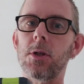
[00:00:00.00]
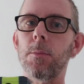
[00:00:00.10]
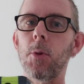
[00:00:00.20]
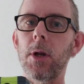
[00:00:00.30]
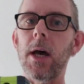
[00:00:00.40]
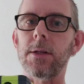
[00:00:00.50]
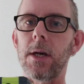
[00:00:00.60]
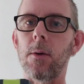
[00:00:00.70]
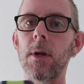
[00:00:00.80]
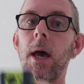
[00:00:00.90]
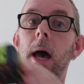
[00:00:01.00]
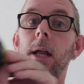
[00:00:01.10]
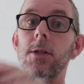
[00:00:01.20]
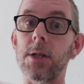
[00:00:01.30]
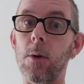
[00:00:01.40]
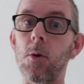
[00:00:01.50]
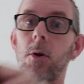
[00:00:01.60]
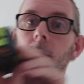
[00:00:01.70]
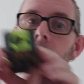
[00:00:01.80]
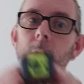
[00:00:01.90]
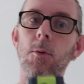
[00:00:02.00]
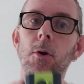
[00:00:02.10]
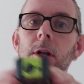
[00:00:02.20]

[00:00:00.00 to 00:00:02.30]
You can put that down, and so on and so on.